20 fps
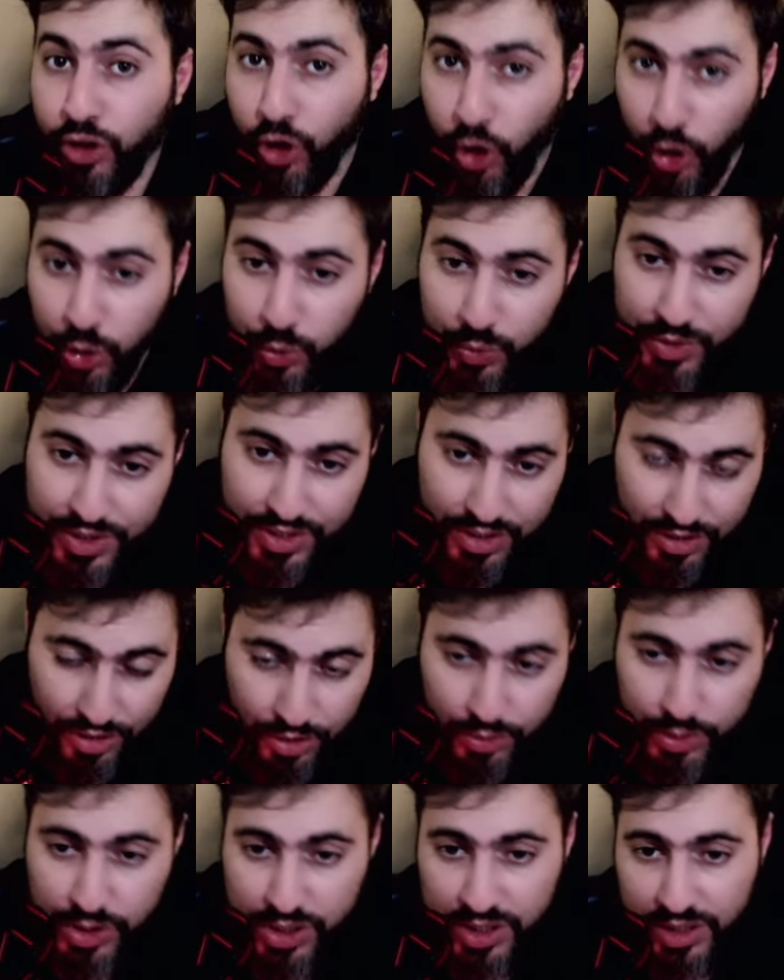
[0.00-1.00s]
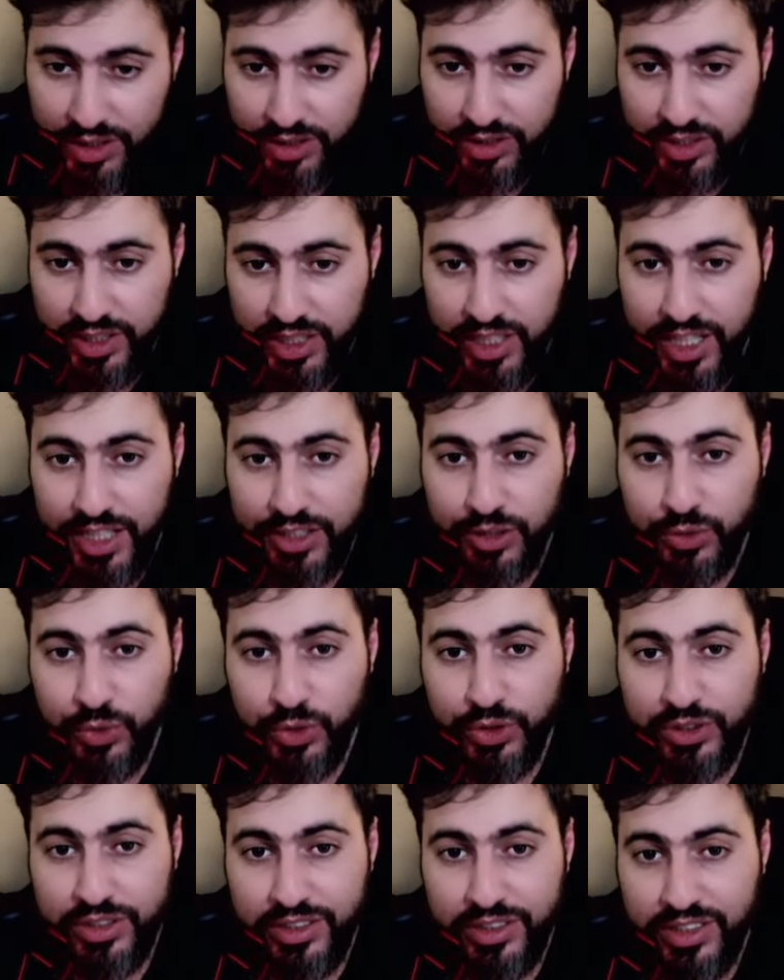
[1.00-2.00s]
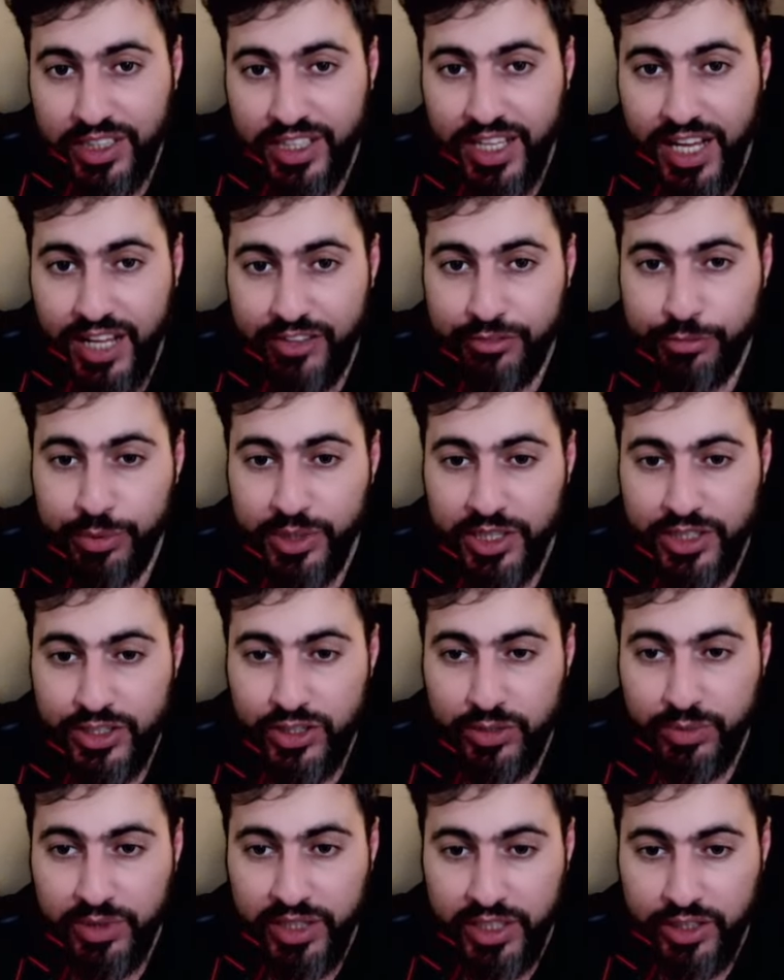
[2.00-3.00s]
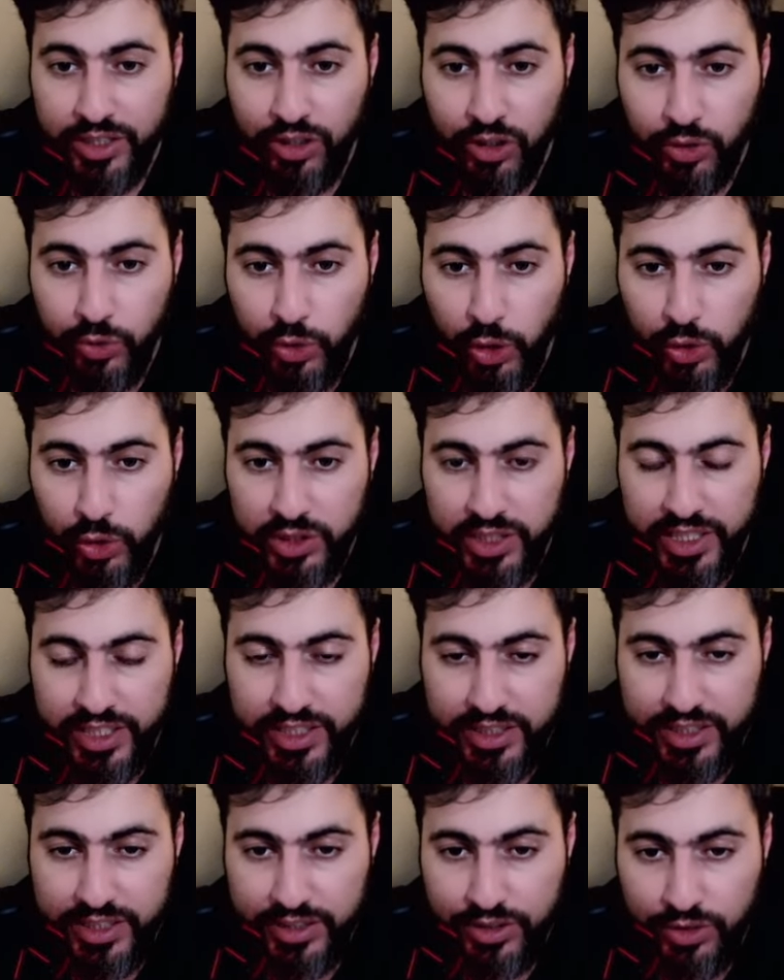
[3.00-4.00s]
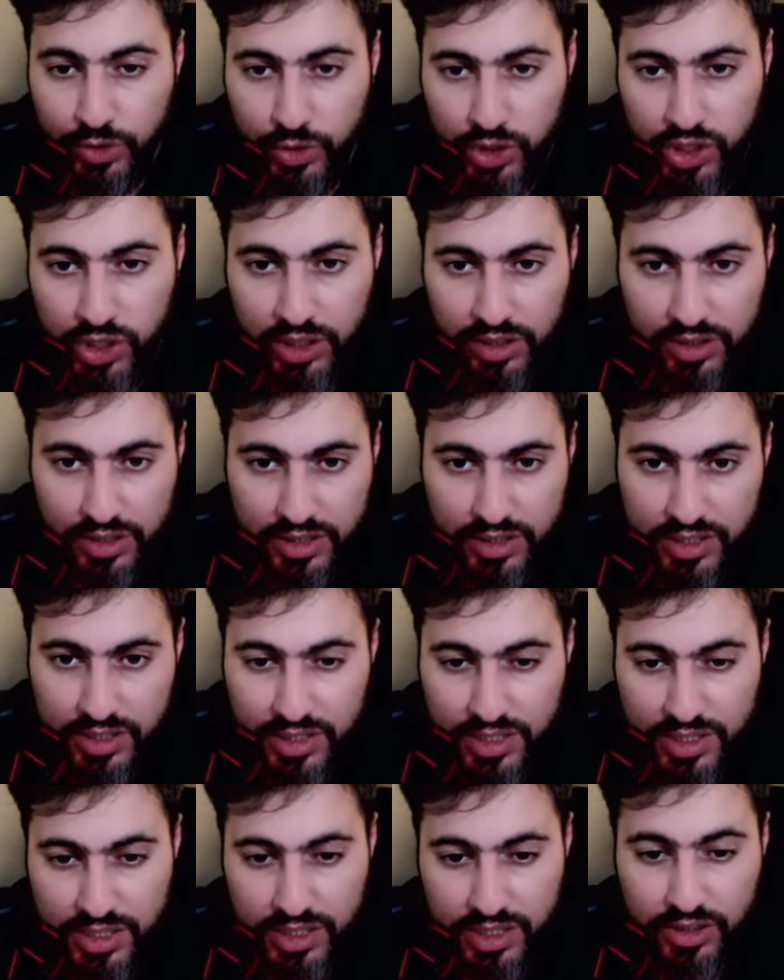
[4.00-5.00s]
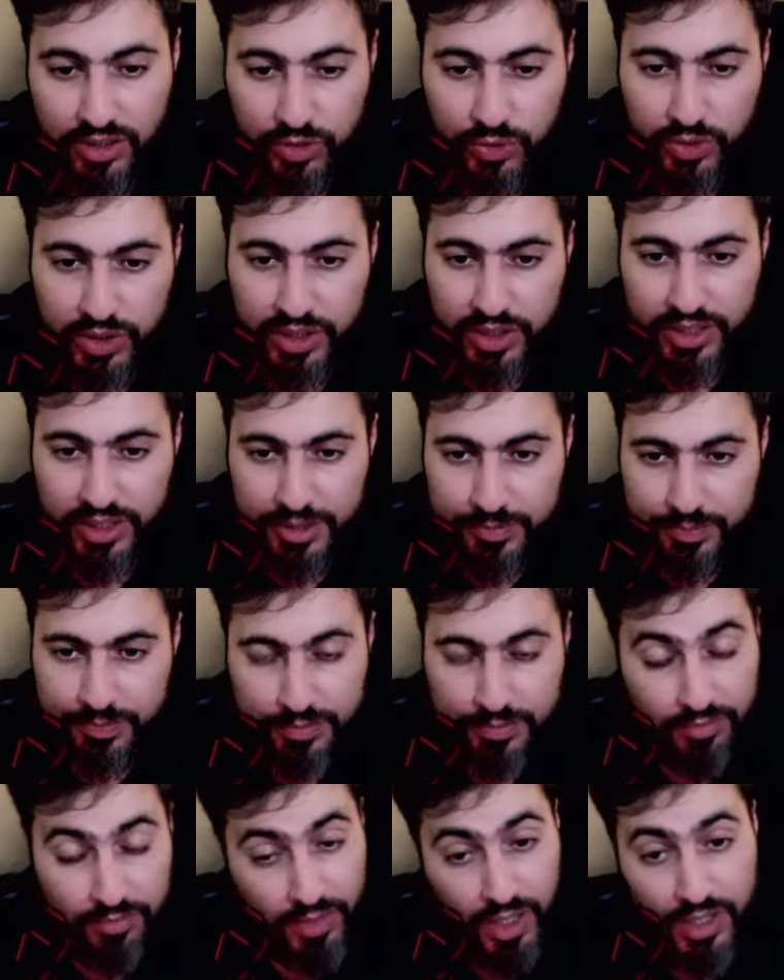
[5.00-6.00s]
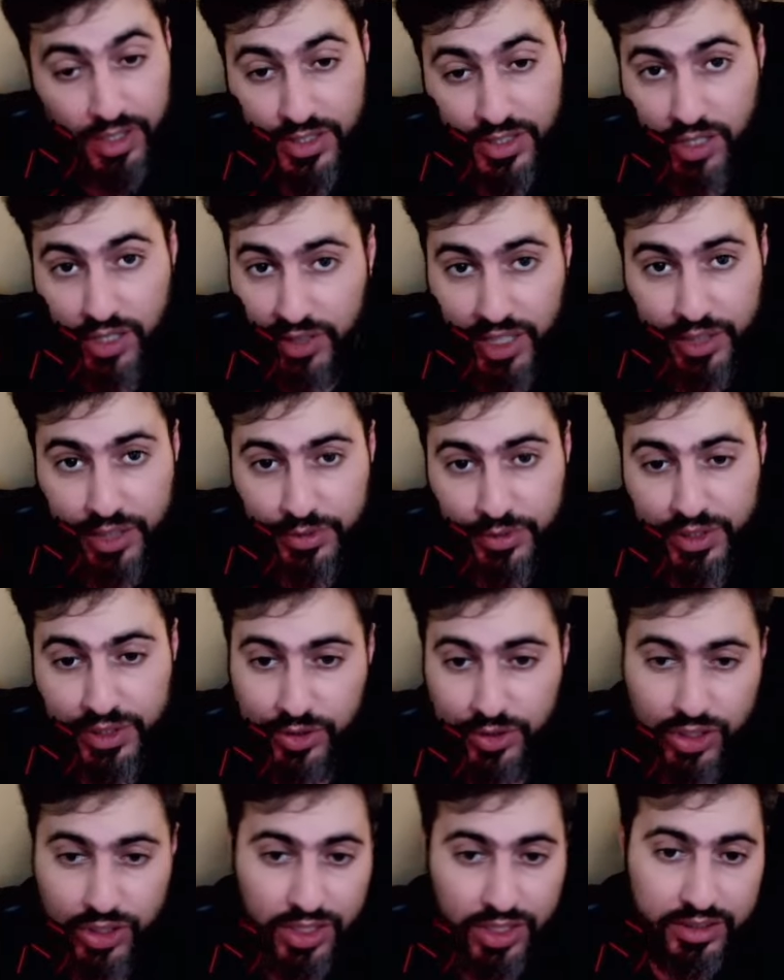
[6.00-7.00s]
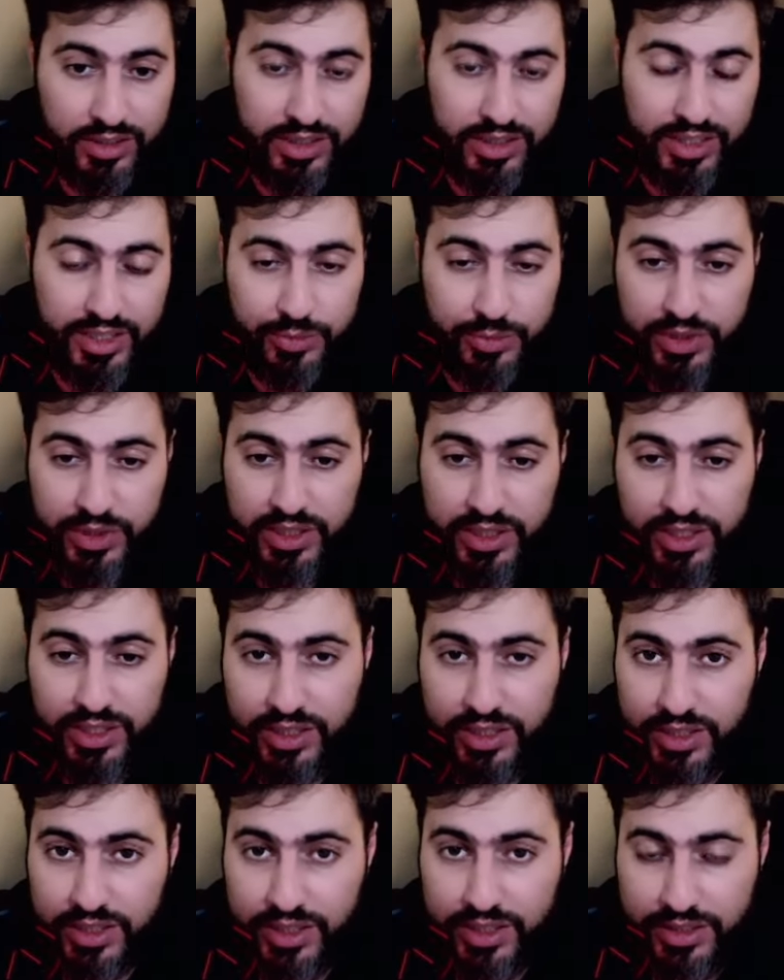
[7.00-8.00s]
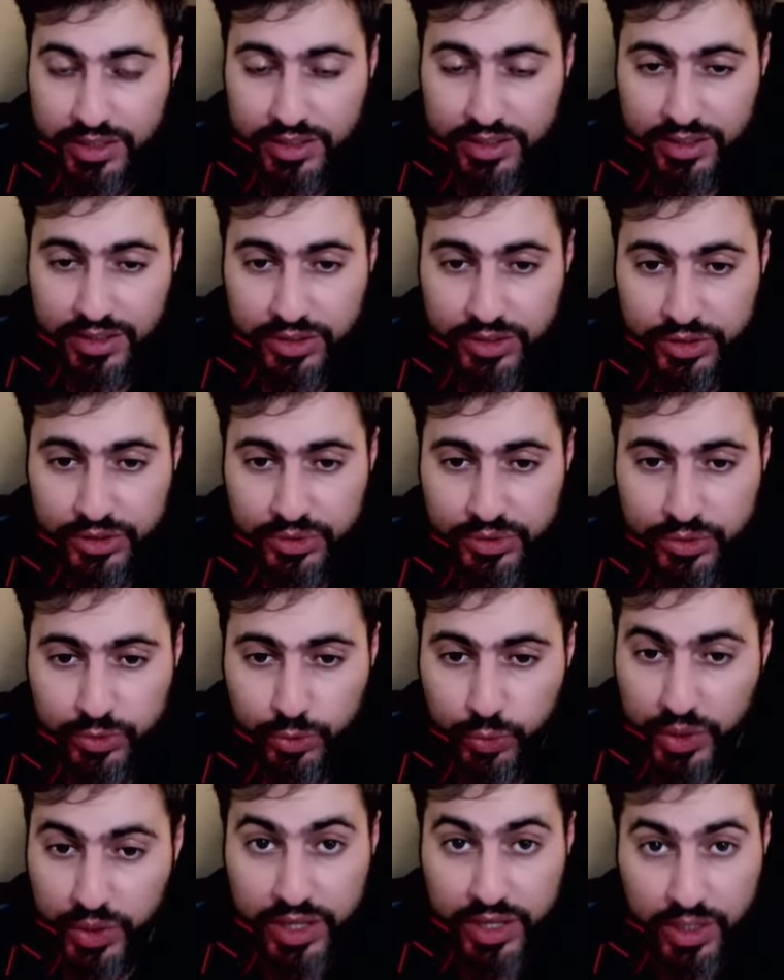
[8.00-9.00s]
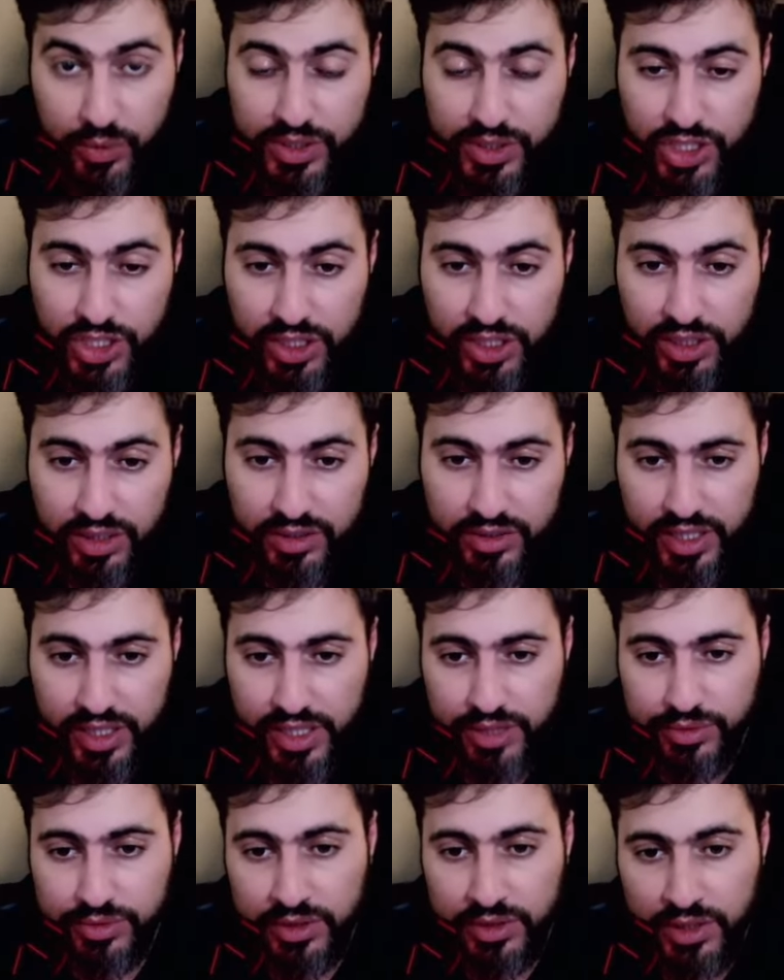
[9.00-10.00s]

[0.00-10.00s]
always no shield, okay? I don't want the Galv players to be like, oh, all Dragonite, no shield. Let's just start nuking them. So now we no shielded, and we get to win the 1 shield now.